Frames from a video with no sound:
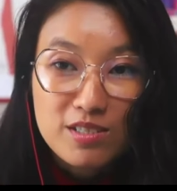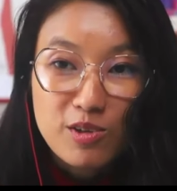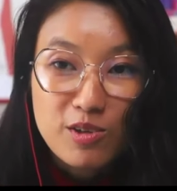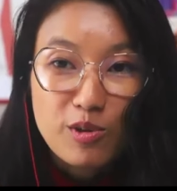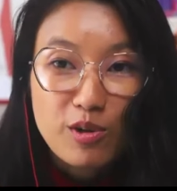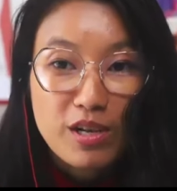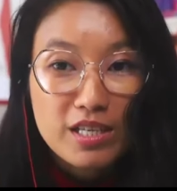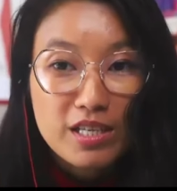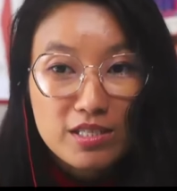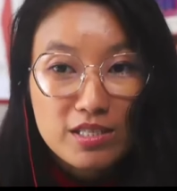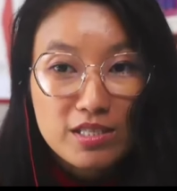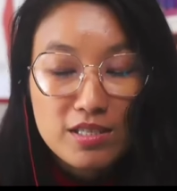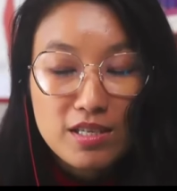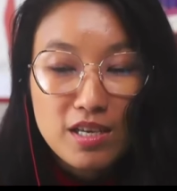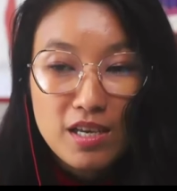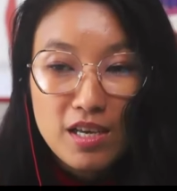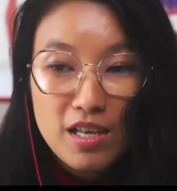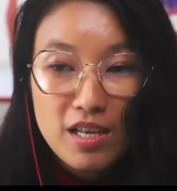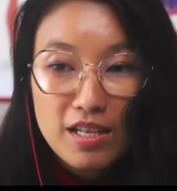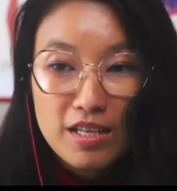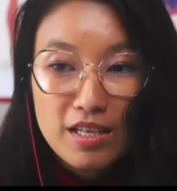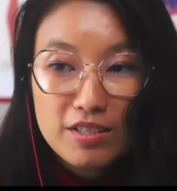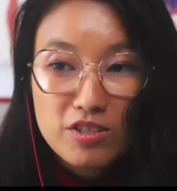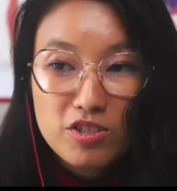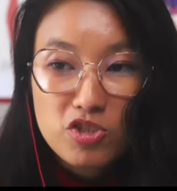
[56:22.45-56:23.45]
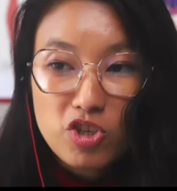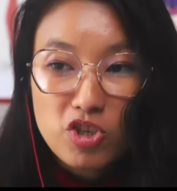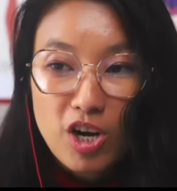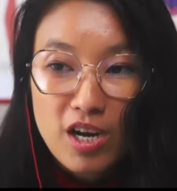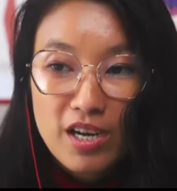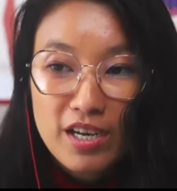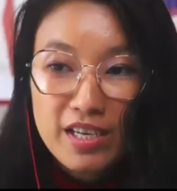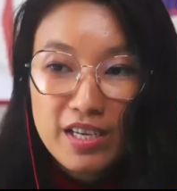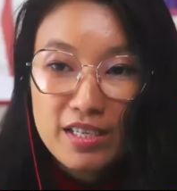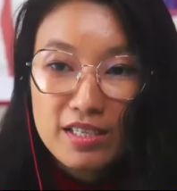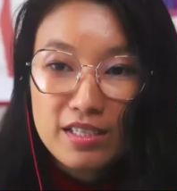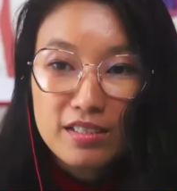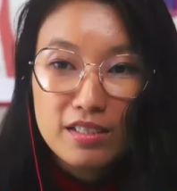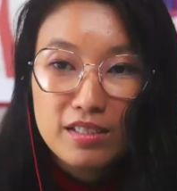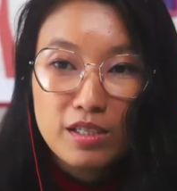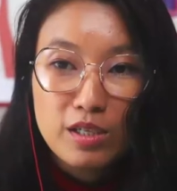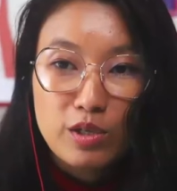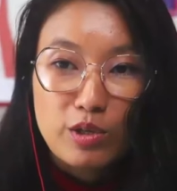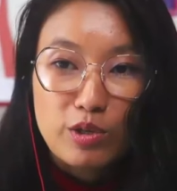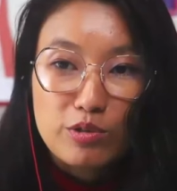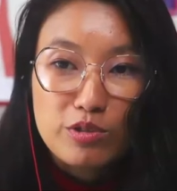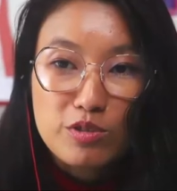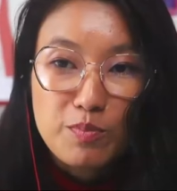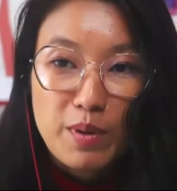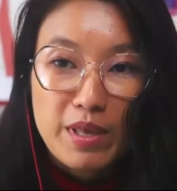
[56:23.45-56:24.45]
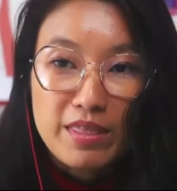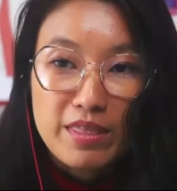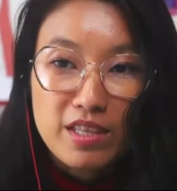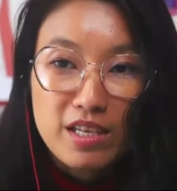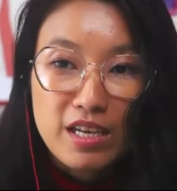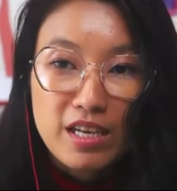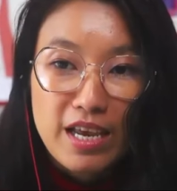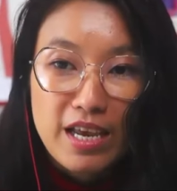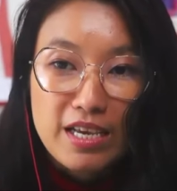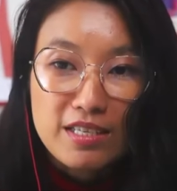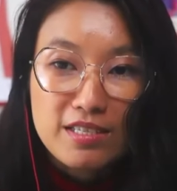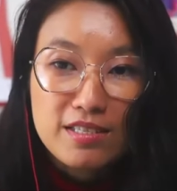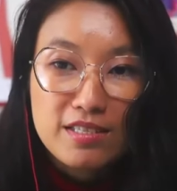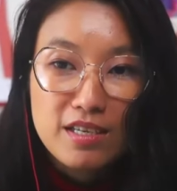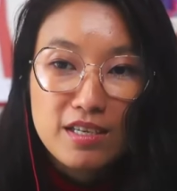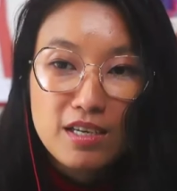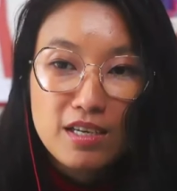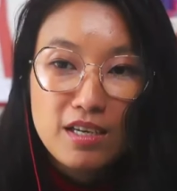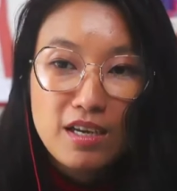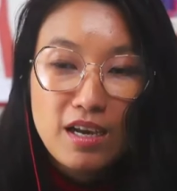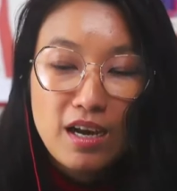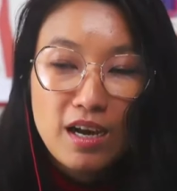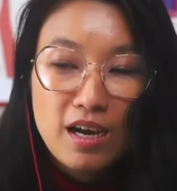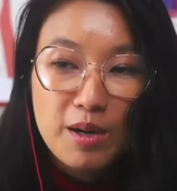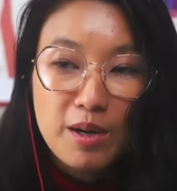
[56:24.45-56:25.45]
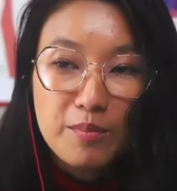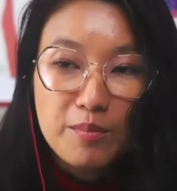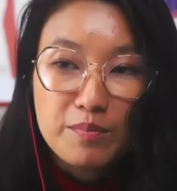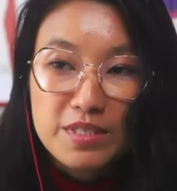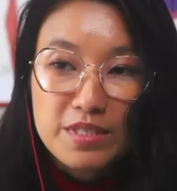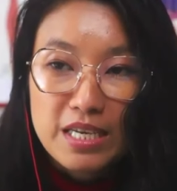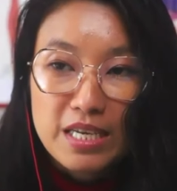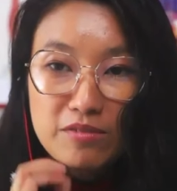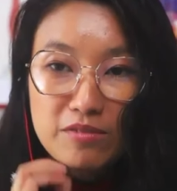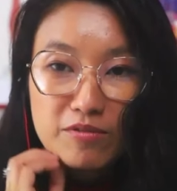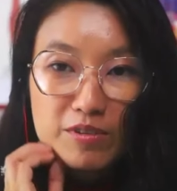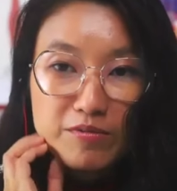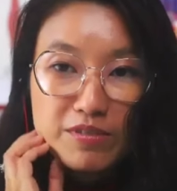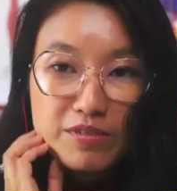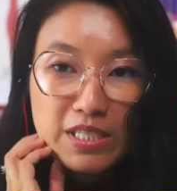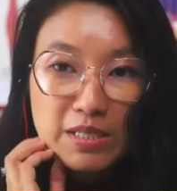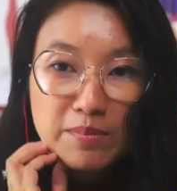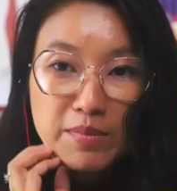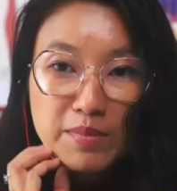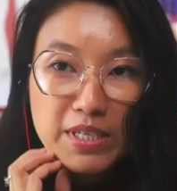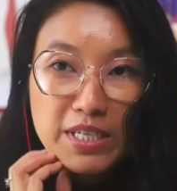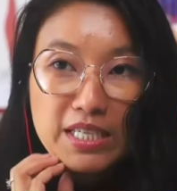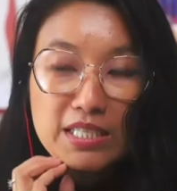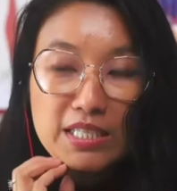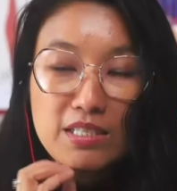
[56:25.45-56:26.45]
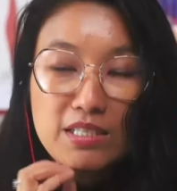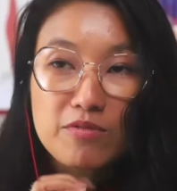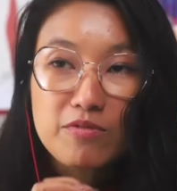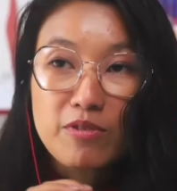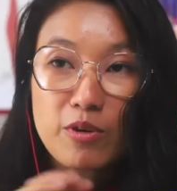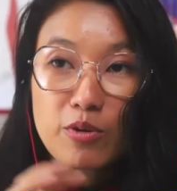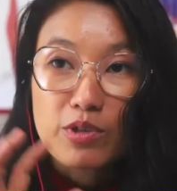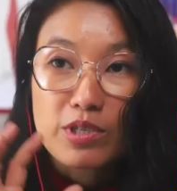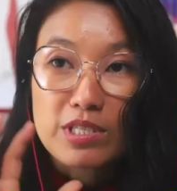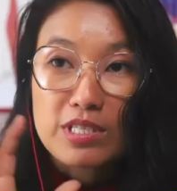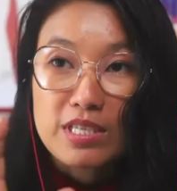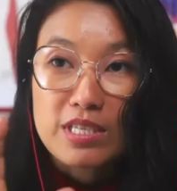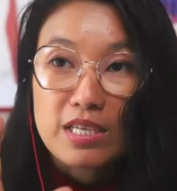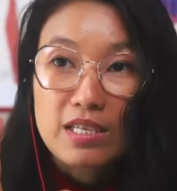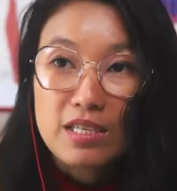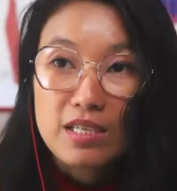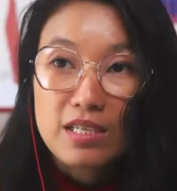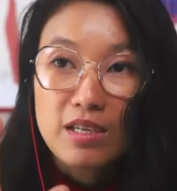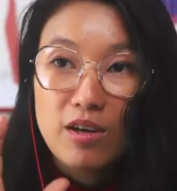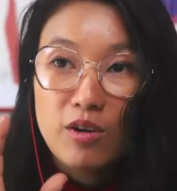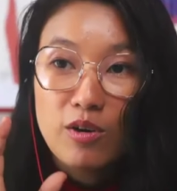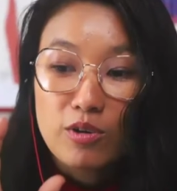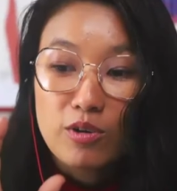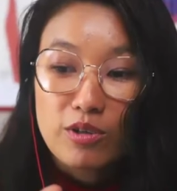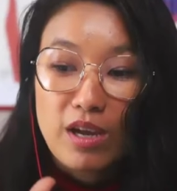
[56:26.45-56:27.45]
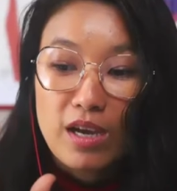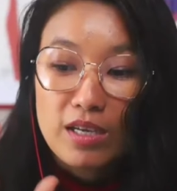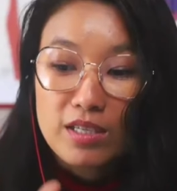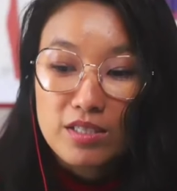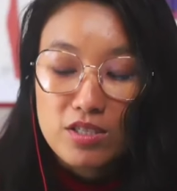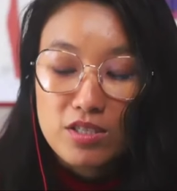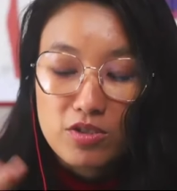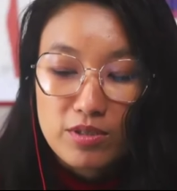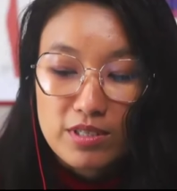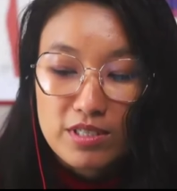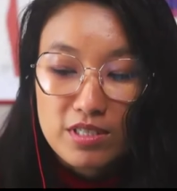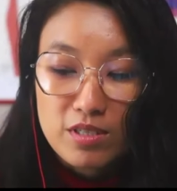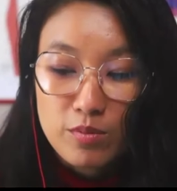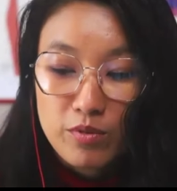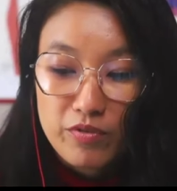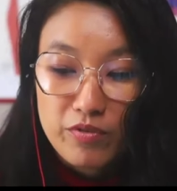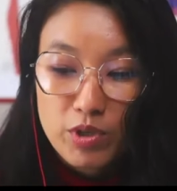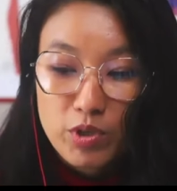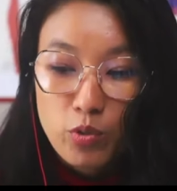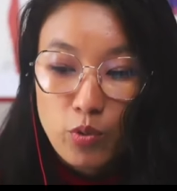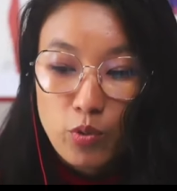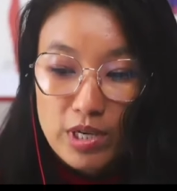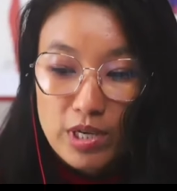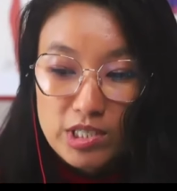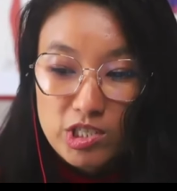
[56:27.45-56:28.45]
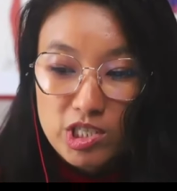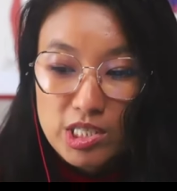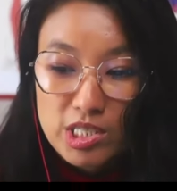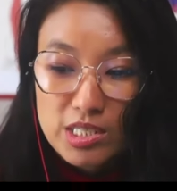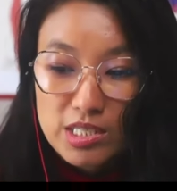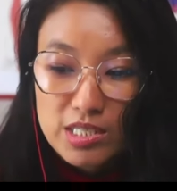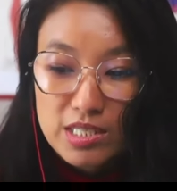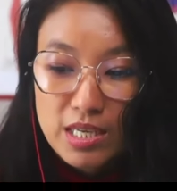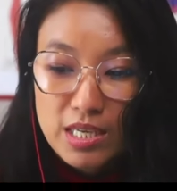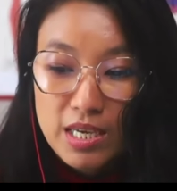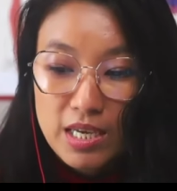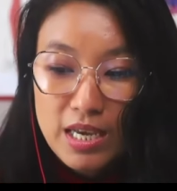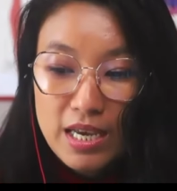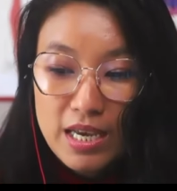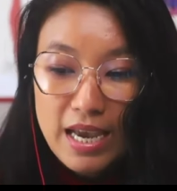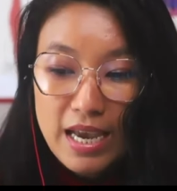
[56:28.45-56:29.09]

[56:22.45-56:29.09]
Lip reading: So let's try and, you know, spend the next 10, 15 minutes focusing on answering some of the questions.